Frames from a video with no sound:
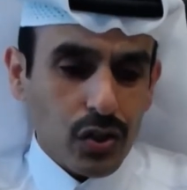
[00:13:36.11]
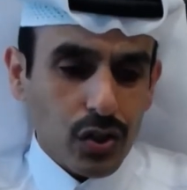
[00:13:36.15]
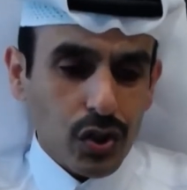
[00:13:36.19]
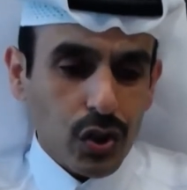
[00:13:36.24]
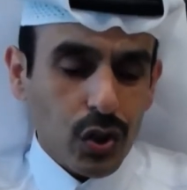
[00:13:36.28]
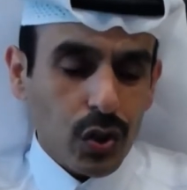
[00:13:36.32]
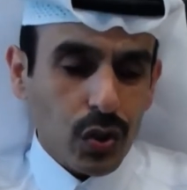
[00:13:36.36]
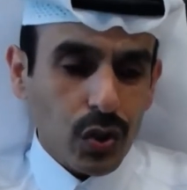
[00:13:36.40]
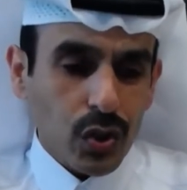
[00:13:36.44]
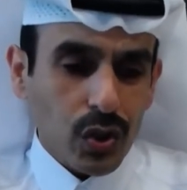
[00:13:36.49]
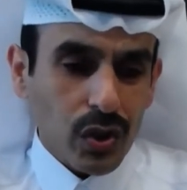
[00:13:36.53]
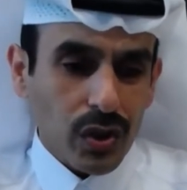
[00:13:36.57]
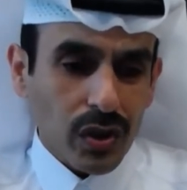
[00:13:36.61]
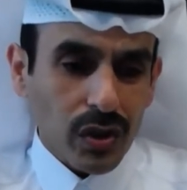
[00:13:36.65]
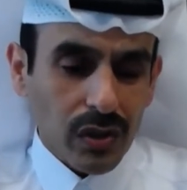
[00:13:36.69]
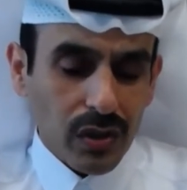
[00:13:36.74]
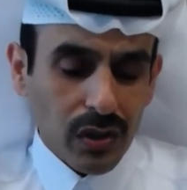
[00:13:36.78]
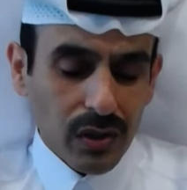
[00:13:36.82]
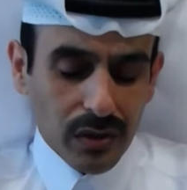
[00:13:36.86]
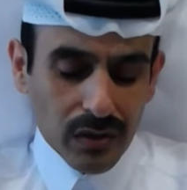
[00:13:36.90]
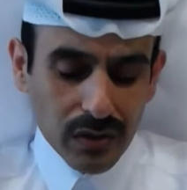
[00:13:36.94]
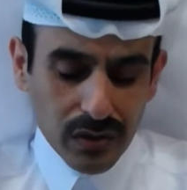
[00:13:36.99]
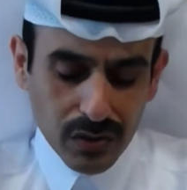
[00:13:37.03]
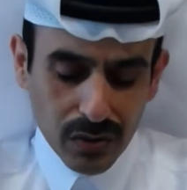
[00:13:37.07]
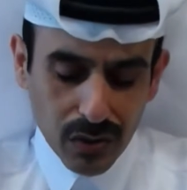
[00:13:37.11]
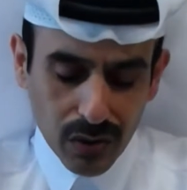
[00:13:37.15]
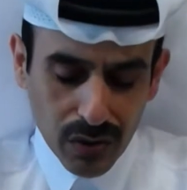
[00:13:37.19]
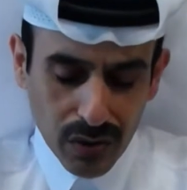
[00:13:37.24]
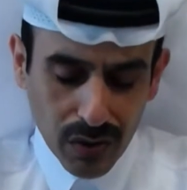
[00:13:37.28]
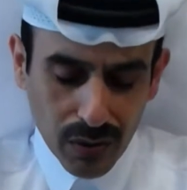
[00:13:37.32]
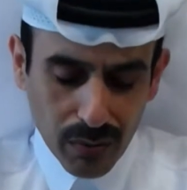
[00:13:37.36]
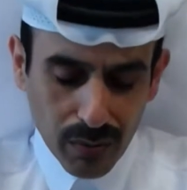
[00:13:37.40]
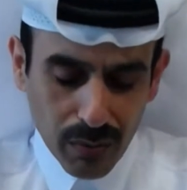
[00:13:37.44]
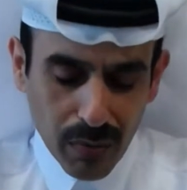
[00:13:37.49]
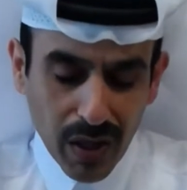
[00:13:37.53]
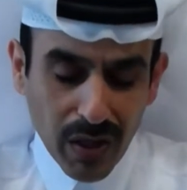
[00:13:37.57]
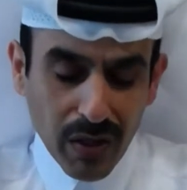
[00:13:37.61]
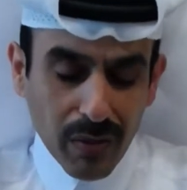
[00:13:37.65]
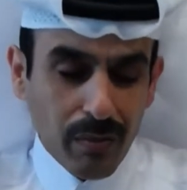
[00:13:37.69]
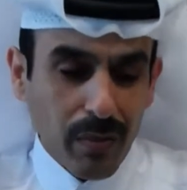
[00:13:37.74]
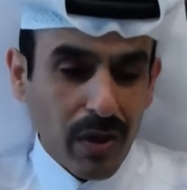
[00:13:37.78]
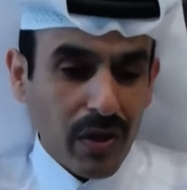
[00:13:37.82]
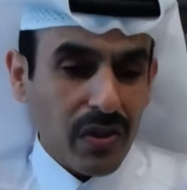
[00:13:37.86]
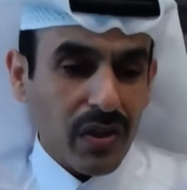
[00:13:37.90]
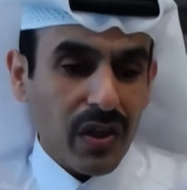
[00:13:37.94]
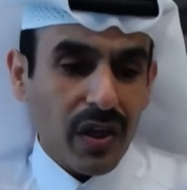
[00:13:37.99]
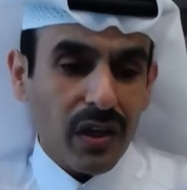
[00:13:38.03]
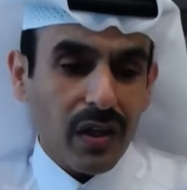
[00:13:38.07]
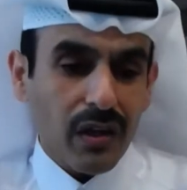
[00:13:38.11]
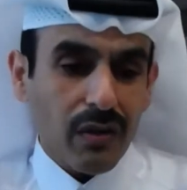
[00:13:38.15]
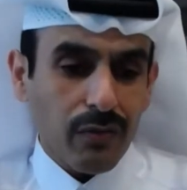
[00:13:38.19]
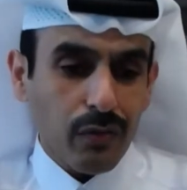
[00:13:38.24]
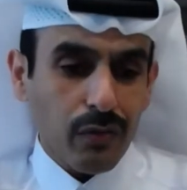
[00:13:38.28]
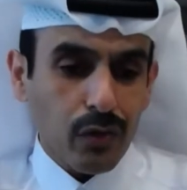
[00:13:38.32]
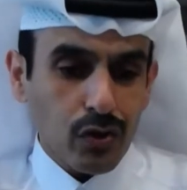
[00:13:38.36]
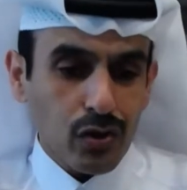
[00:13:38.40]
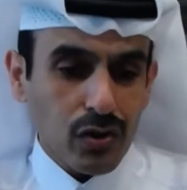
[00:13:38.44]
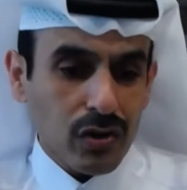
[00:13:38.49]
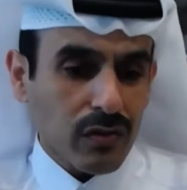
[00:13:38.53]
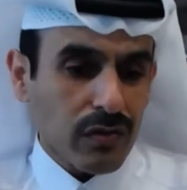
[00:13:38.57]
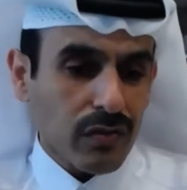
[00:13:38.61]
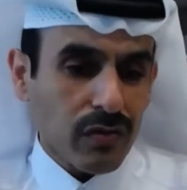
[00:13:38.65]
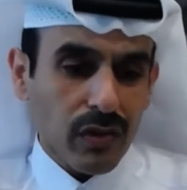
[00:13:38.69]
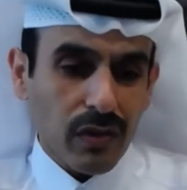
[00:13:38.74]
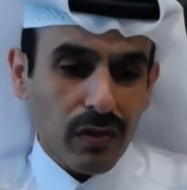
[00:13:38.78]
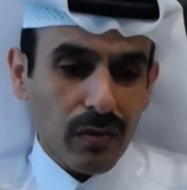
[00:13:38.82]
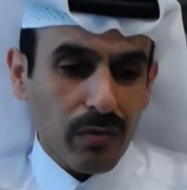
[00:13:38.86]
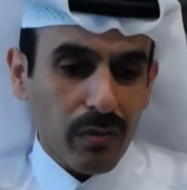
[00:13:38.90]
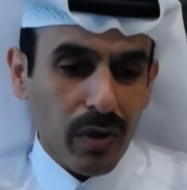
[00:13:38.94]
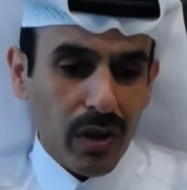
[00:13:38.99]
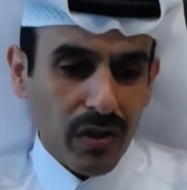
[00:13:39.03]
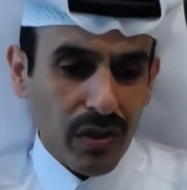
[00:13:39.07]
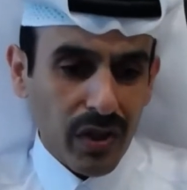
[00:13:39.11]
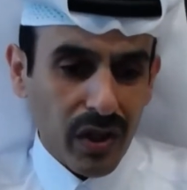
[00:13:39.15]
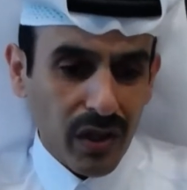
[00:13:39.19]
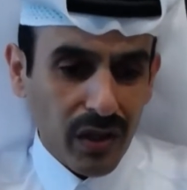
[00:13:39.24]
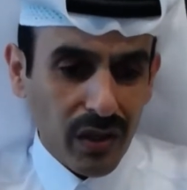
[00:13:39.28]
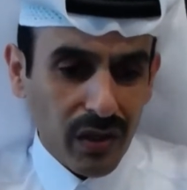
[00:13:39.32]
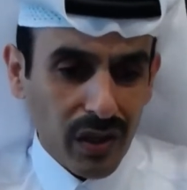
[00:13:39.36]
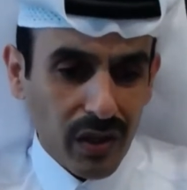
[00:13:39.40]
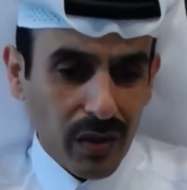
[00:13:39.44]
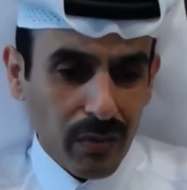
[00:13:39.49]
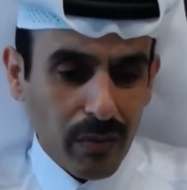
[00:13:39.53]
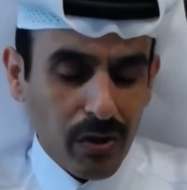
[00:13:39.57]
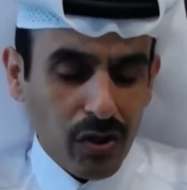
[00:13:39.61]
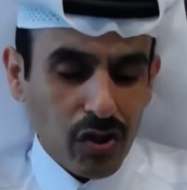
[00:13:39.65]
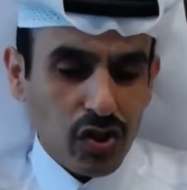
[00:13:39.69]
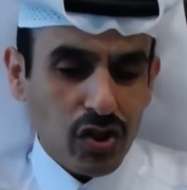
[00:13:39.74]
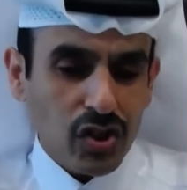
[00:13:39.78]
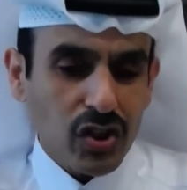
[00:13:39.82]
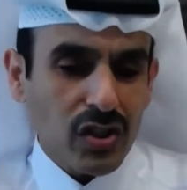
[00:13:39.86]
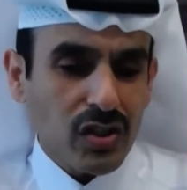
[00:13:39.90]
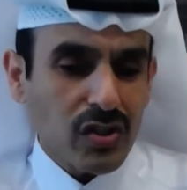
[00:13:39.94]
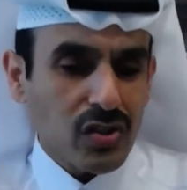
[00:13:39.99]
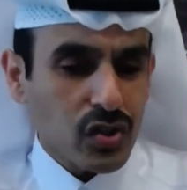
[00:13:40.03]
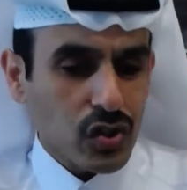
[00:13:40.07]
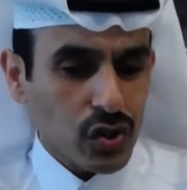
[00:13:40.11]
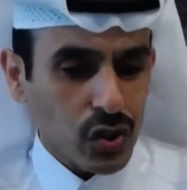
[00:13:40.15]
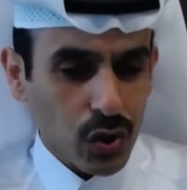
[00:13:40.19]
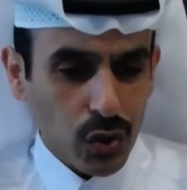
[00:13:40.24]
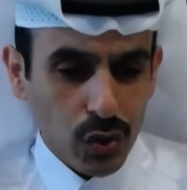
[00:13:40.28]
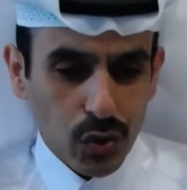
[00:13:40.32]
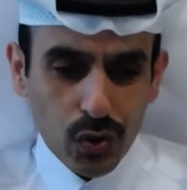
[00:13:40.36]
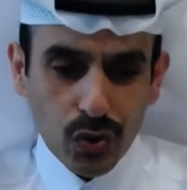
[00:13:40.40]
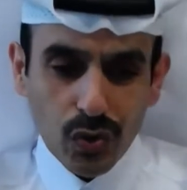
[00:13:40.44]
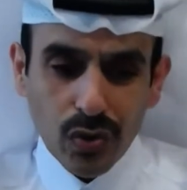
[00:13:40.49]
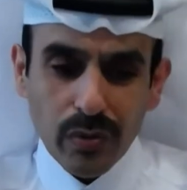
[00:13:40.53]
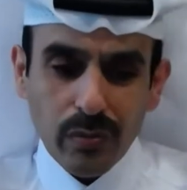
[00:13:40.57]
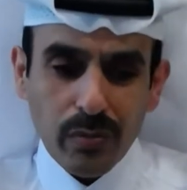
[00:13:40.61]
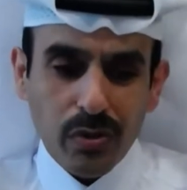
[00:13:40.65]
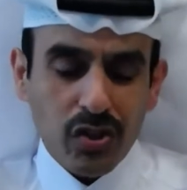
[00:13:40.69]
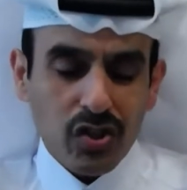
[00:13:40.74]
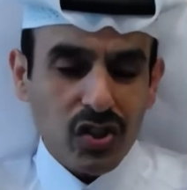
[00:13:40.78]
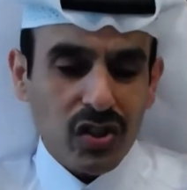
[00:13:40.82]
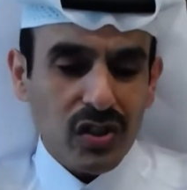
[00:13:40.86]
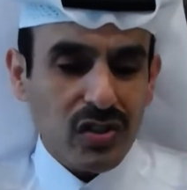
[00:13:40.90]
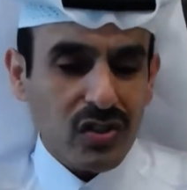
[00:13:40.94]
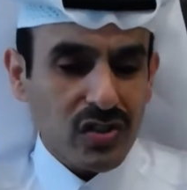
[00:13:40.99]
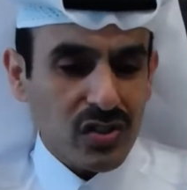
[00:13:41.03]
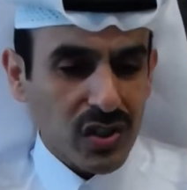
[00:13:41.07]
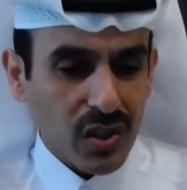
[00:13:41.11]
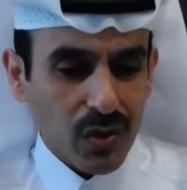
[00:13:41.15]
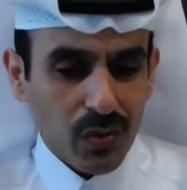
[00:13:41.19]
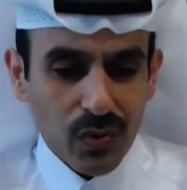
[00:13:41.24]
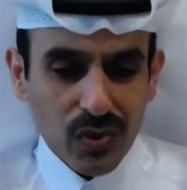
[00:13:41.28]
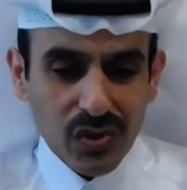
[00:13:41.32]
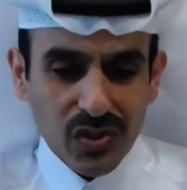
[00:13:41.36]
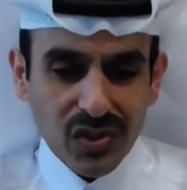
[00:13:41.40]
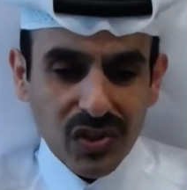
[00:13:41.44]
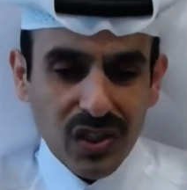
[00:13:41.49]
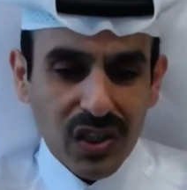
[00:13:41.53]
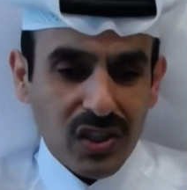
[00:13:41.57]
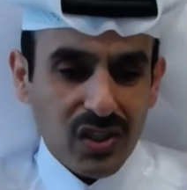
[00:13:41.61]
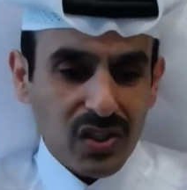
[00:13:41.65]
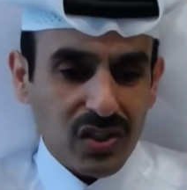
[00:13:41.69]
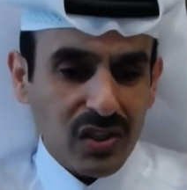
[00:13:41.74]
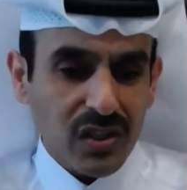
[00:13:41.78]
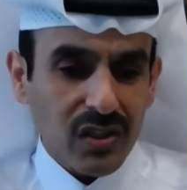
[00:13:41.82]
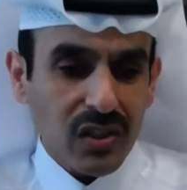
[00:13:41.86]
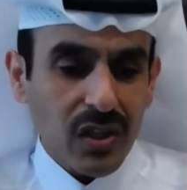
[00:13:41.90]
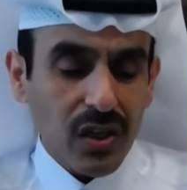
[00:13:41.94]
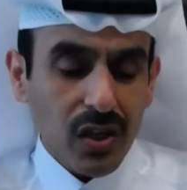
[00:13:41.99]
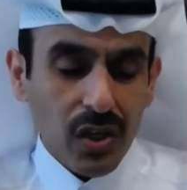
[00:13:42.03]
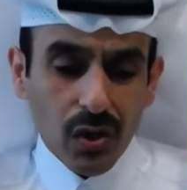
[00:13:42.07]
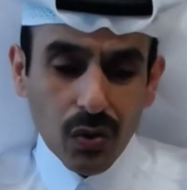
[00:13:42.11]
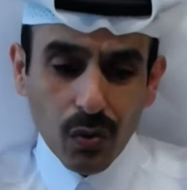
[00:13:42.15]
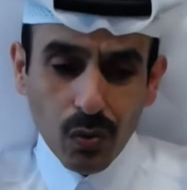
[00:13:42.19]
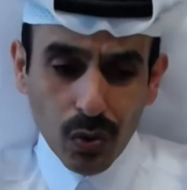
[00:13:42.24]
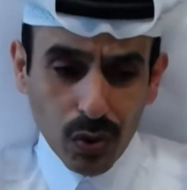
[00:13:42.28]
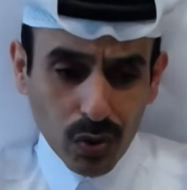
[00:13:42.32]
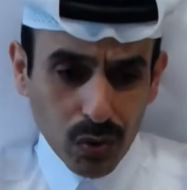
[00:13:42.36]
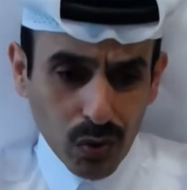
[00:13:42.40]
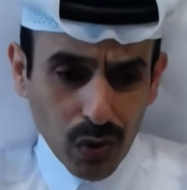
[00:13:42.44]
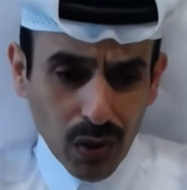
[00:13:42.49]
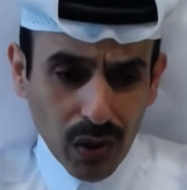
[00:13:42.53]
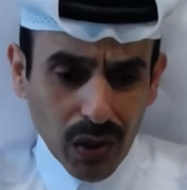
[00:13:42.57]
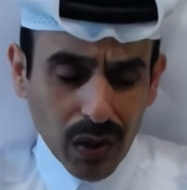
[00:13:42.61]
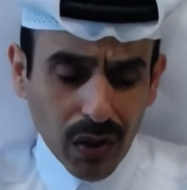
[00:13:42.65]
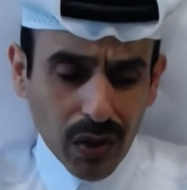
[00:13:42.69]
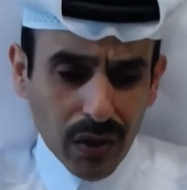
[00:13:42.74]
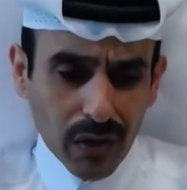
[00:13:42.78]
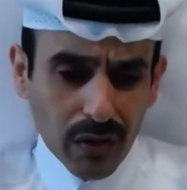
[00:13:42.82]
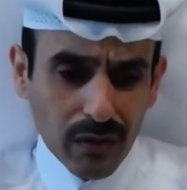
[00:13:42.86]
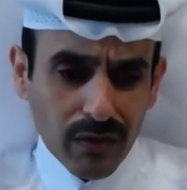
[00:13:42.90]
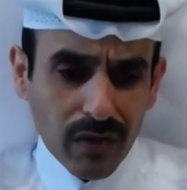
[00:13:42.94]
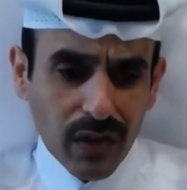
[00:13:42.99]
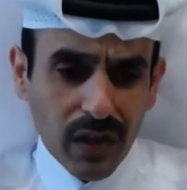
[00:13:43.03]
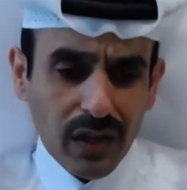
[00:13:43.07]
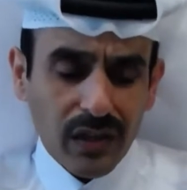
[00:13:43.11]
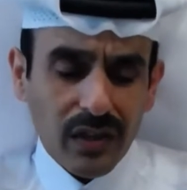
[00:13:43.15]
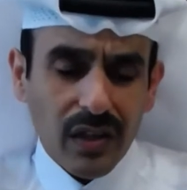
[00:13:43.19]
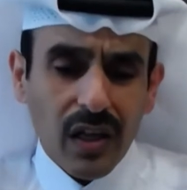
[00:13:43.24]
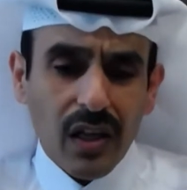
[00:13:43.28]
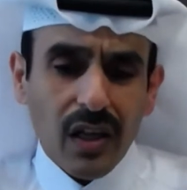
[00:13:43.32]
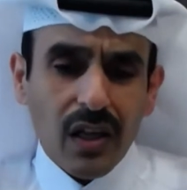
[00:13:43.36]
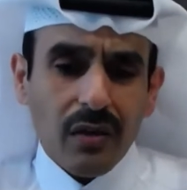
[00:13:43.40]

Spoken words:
methane, fugitive methane emissions, CO2 emissions, sequestration. We're doing a lot of that.